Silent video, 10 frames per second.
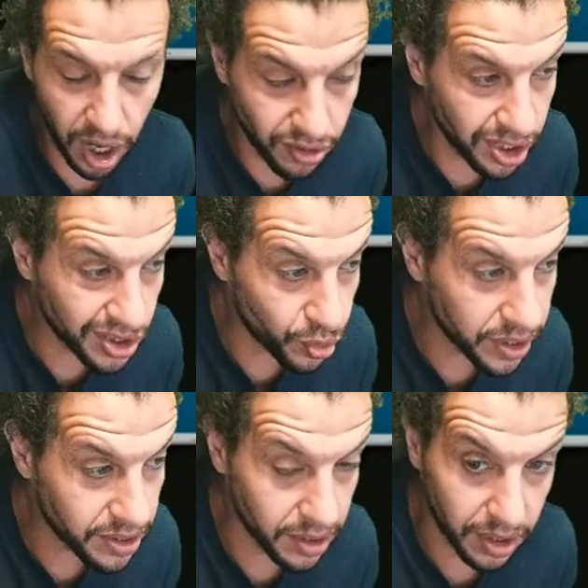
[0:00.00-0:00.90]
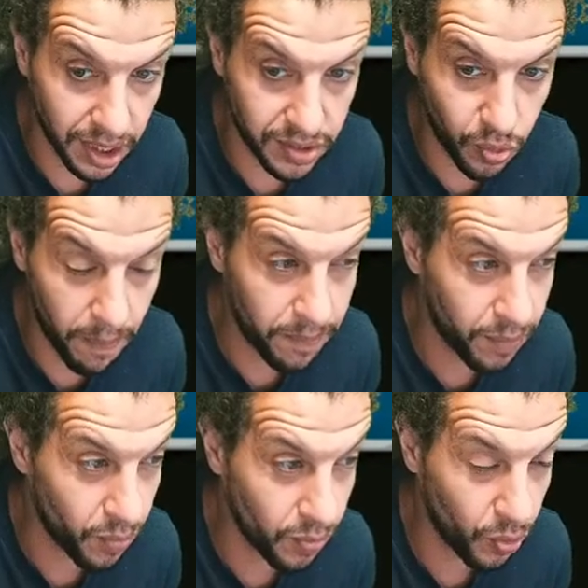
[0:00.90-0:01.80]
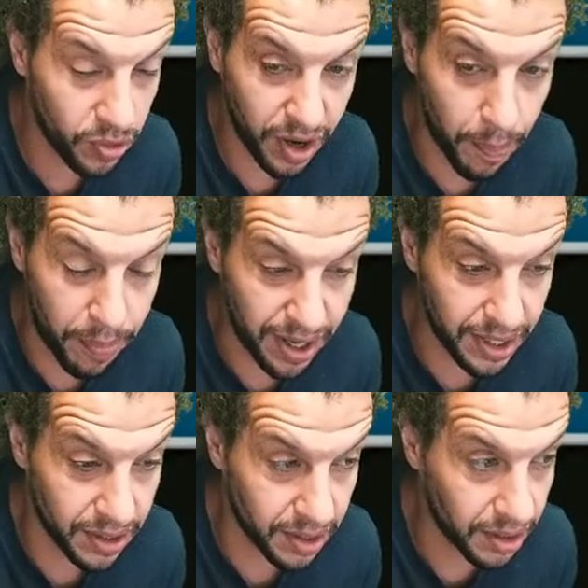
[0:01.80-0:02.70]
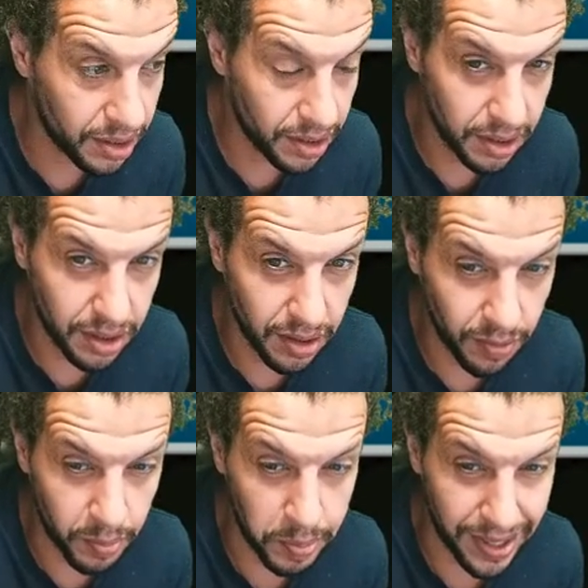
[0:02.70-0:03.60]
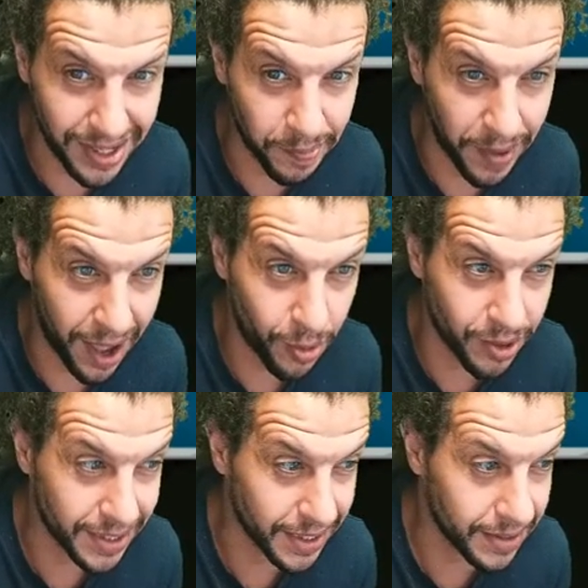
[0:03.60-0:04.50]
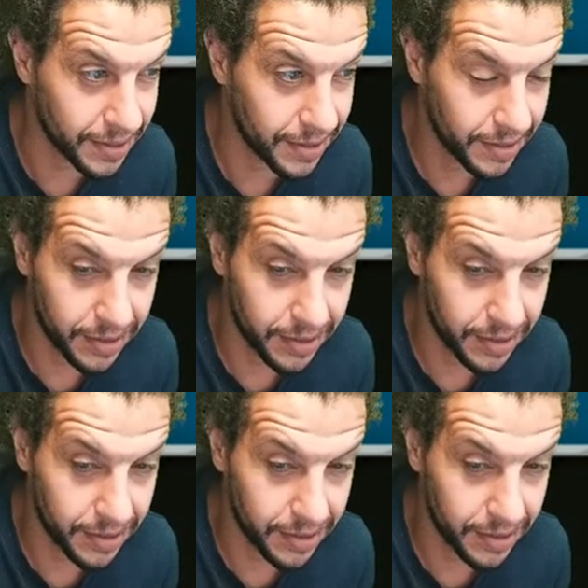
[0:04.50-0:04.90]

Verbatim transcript: 120. That's one more than a billion, billion power, dude.